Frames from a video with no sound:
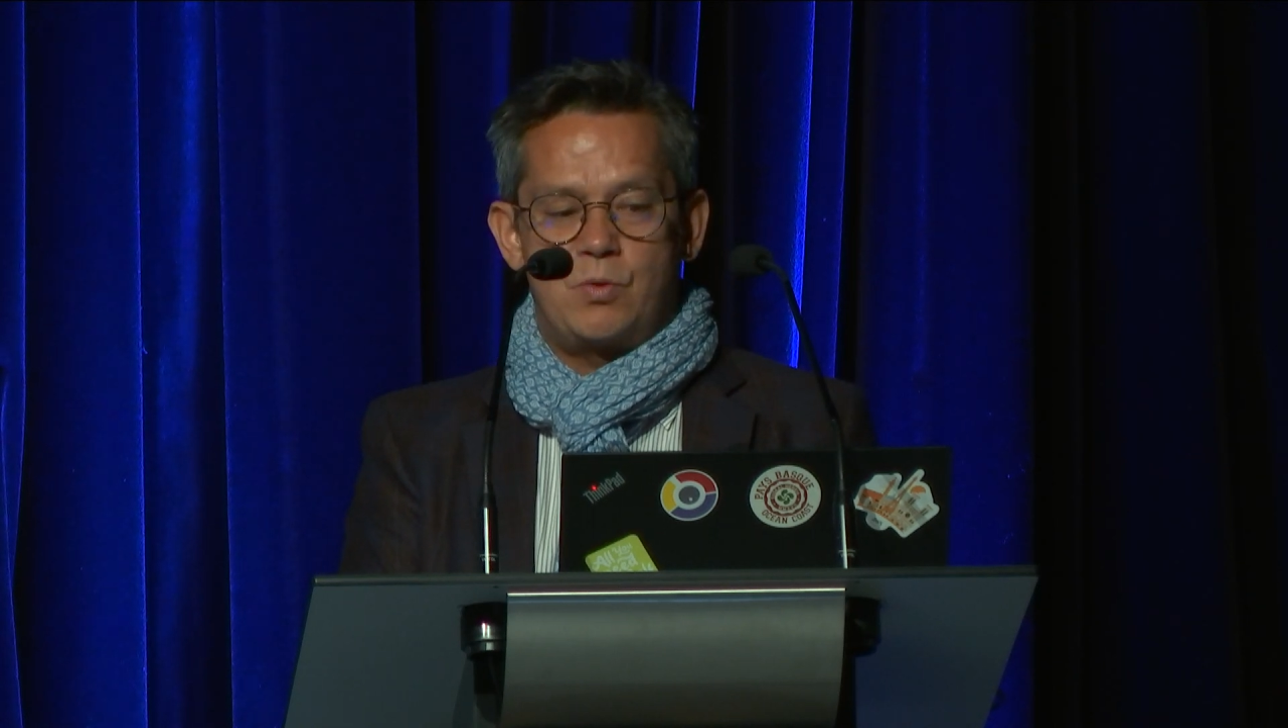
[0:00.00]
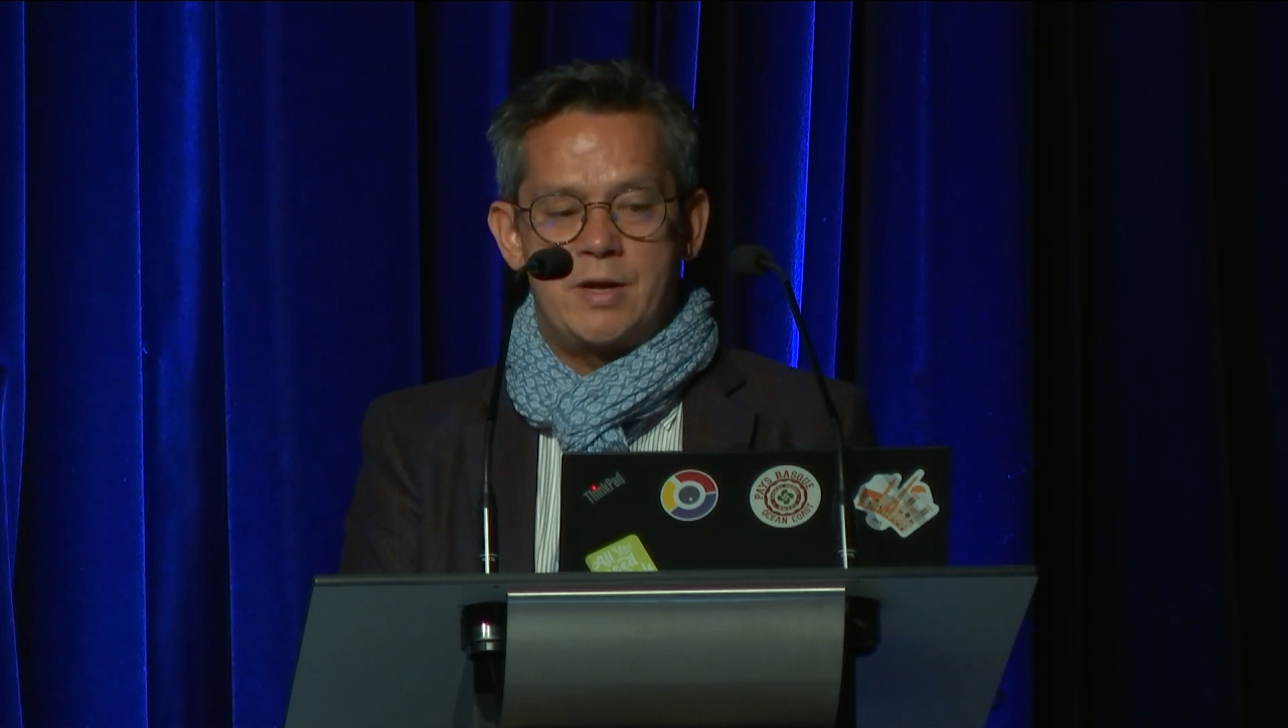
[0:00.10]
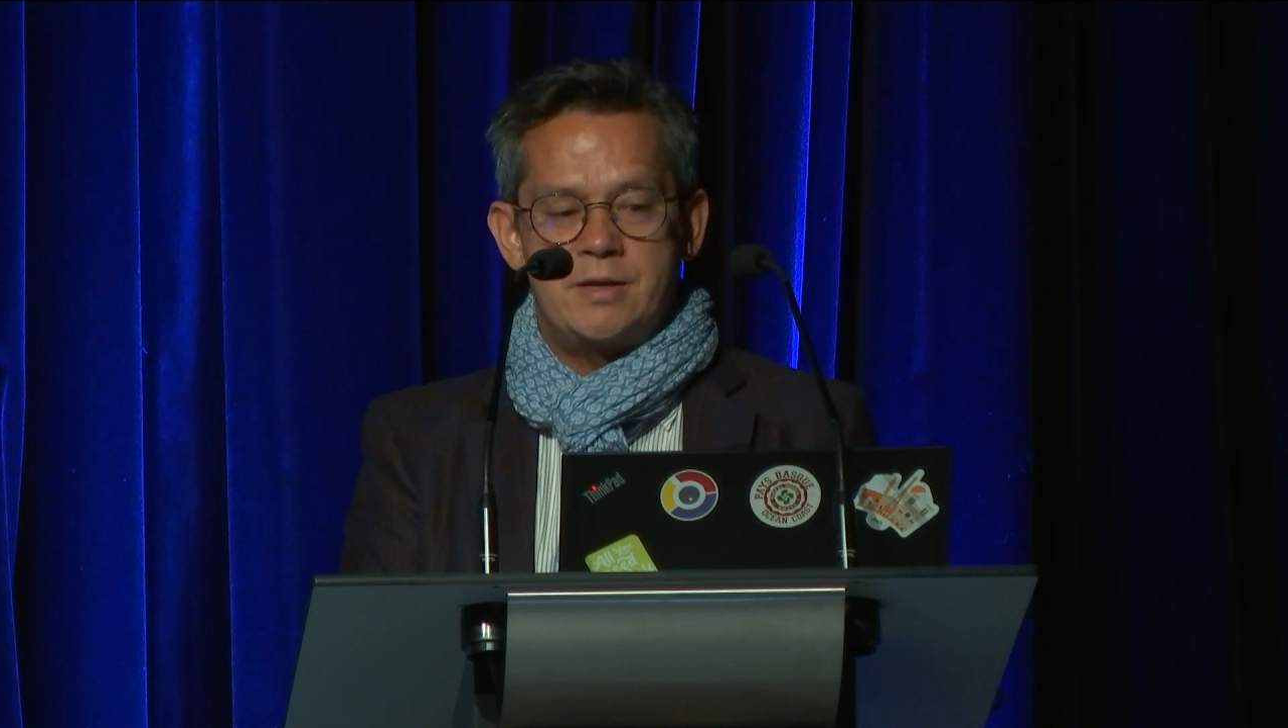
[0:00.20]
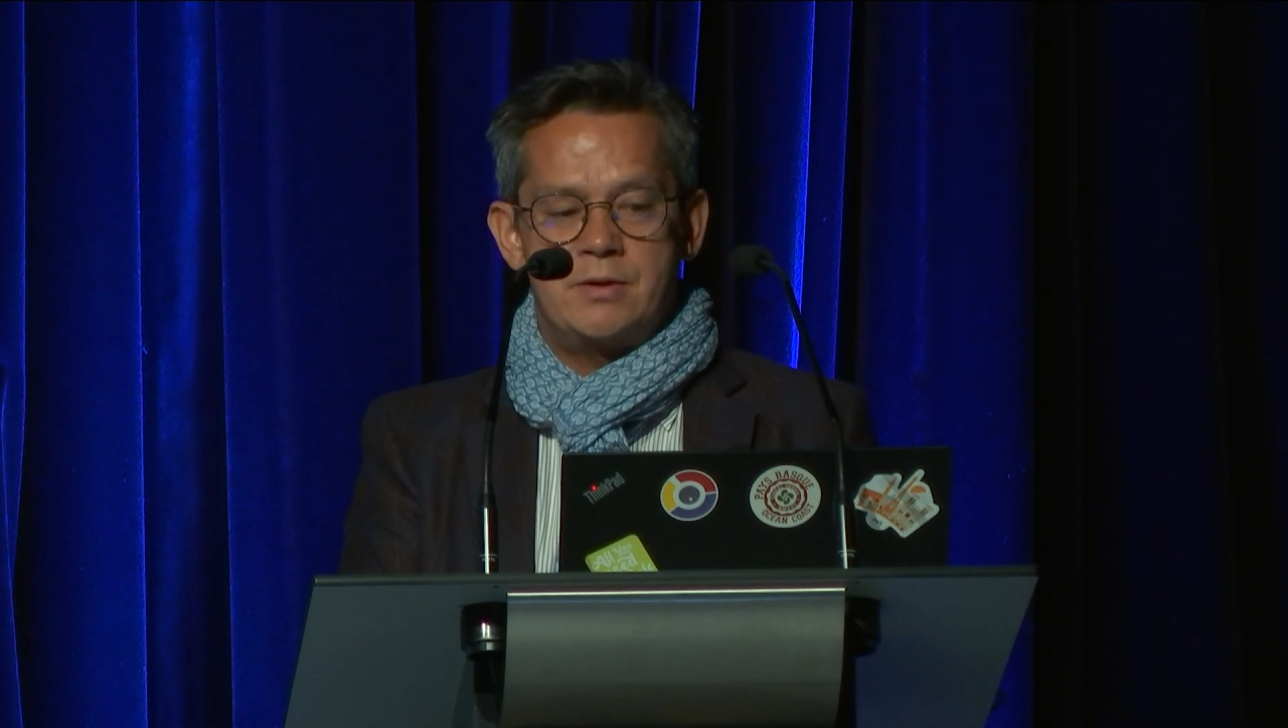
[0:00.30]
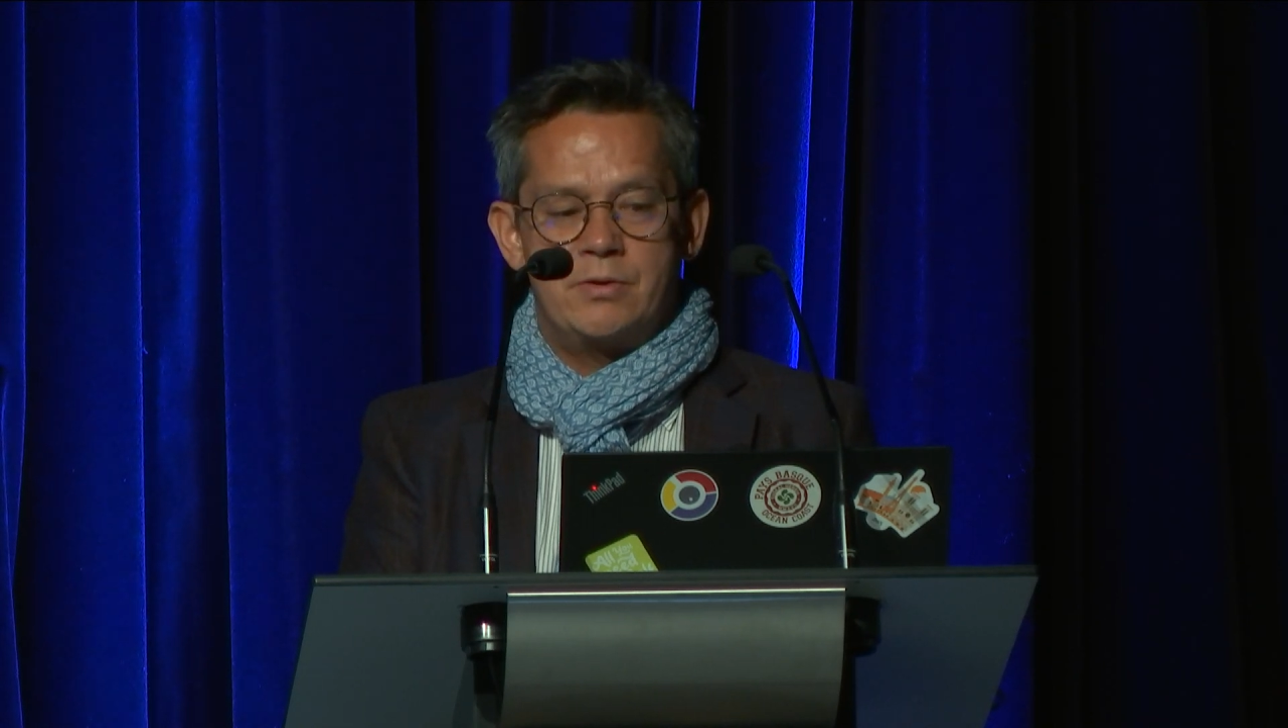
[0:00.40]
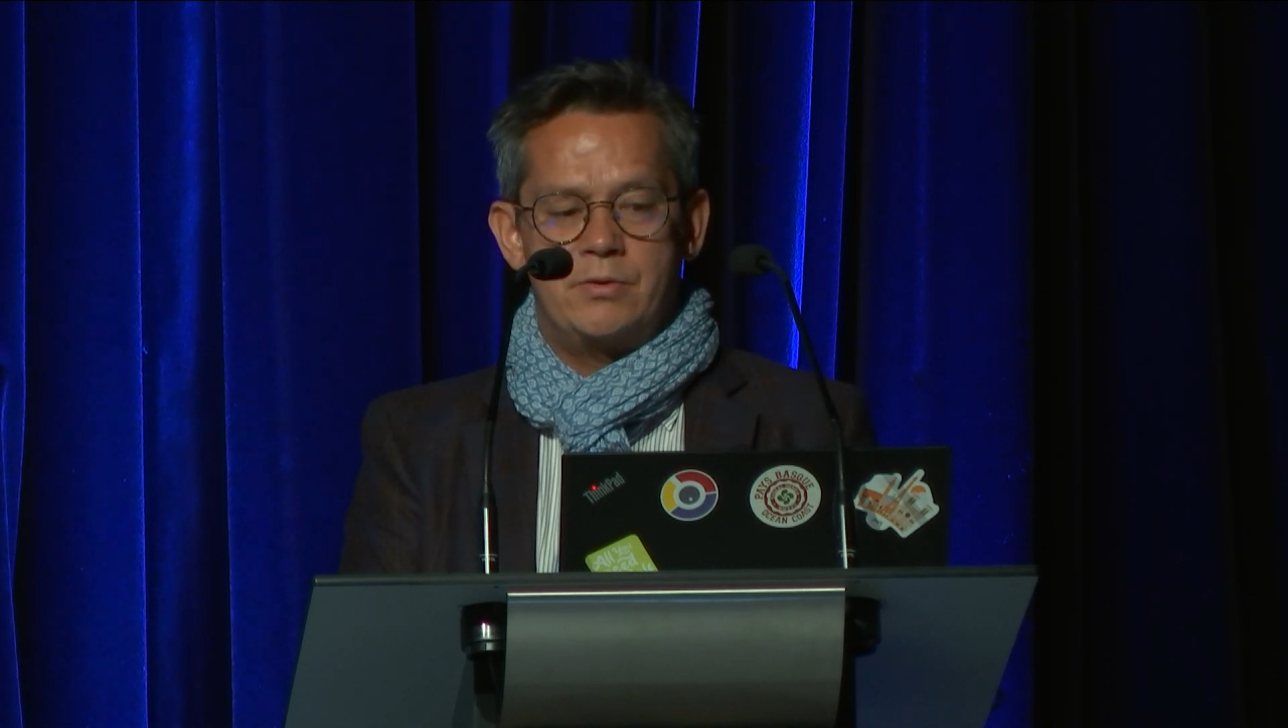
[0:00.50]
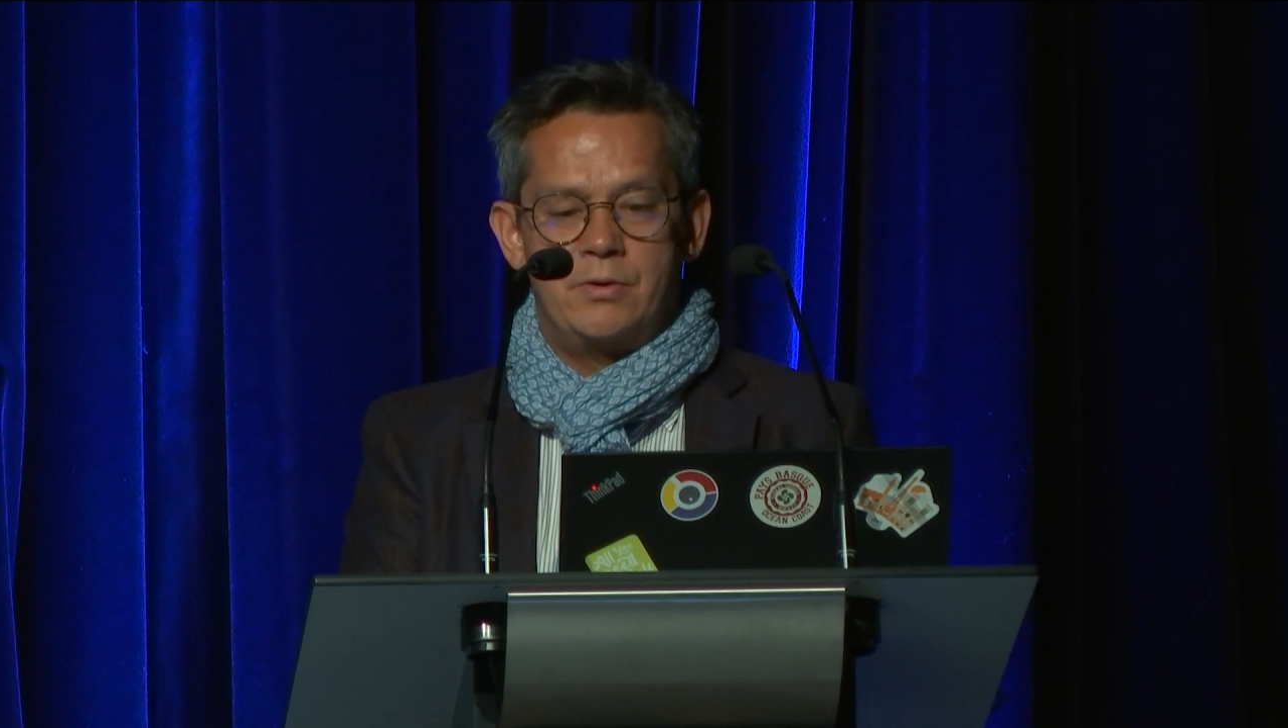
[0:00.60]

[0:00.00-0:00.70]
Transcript: one